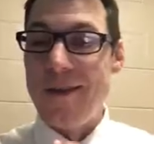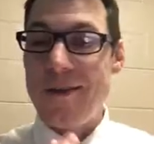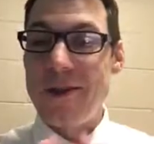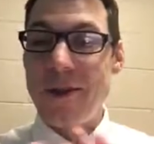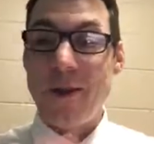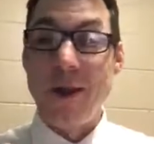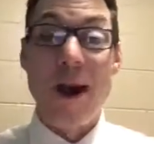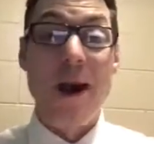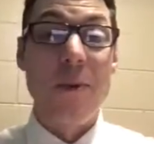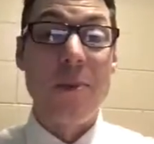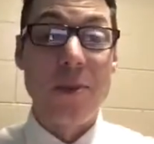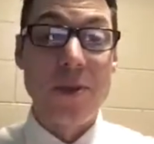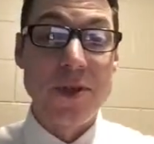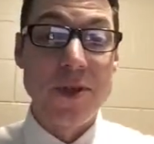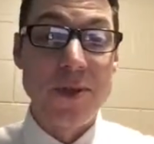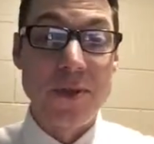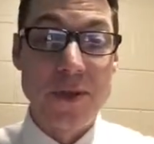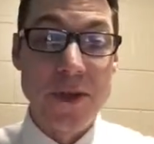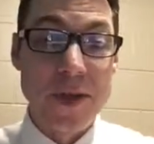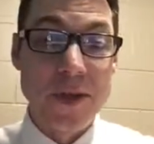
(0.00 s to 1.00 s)
Their
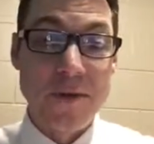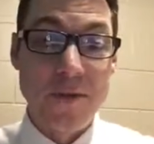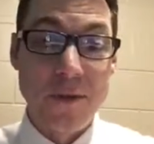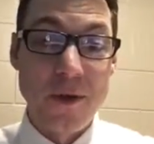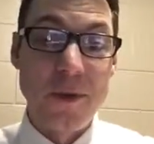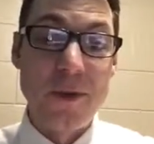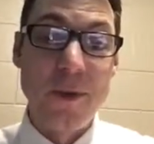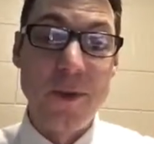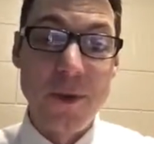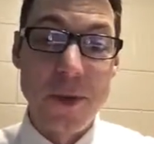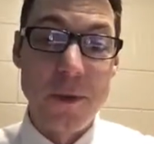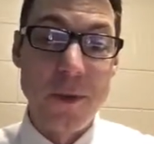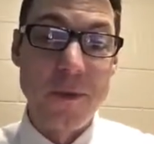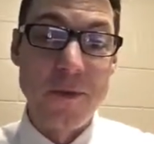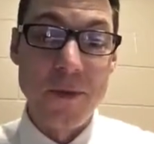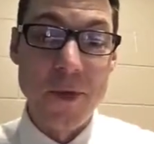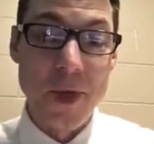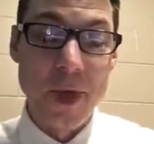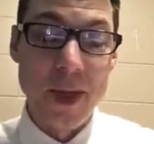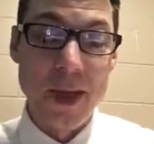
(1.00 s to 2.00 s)
opportunities for employment
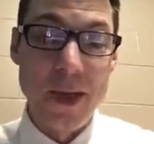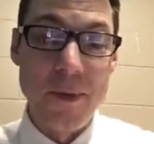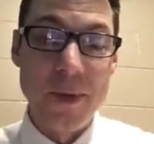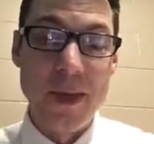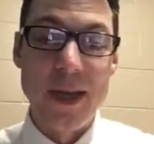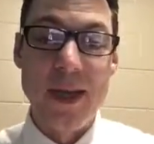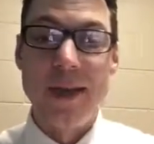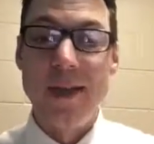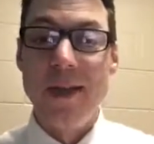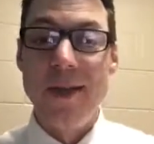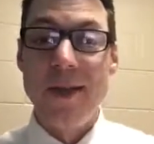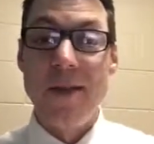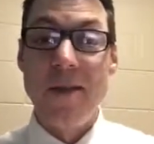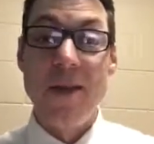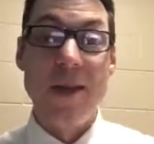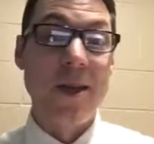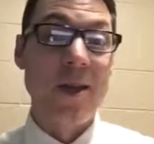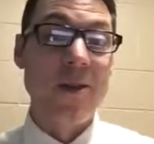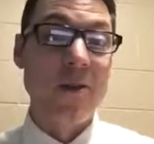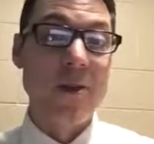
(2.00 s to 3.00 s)
were very limited.
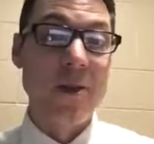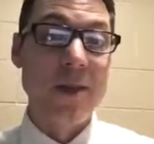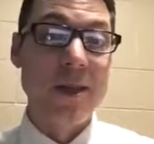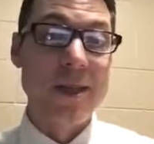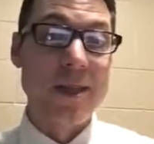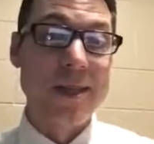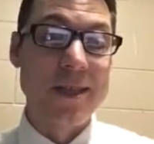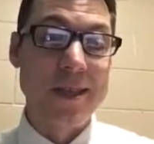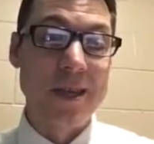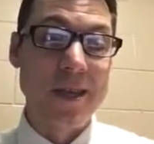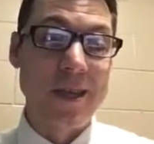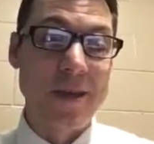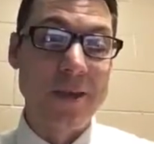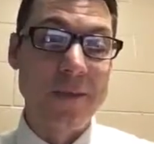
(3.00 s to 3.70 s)
They couldn't